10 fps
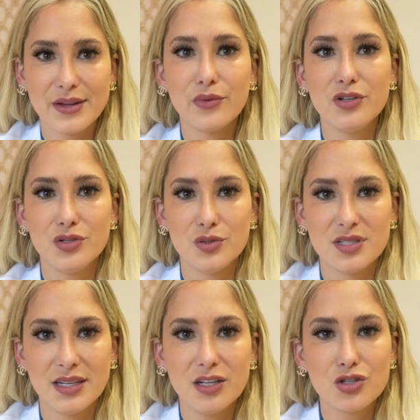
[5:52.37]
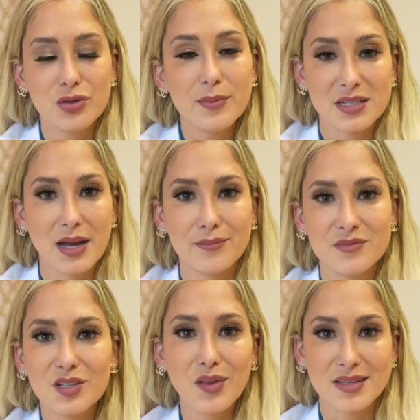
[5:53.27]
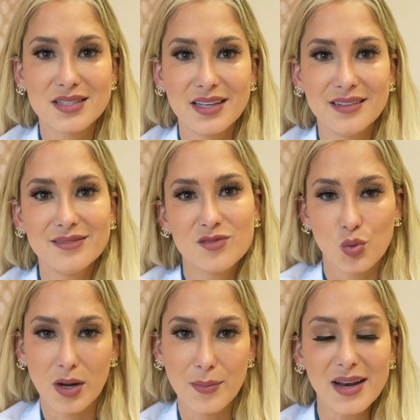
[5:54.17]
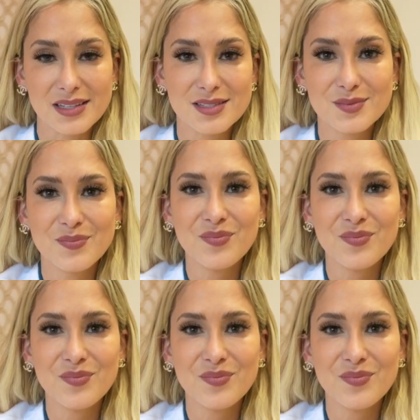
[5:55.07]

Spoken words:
and reducing treatment time to less than 20 minutes.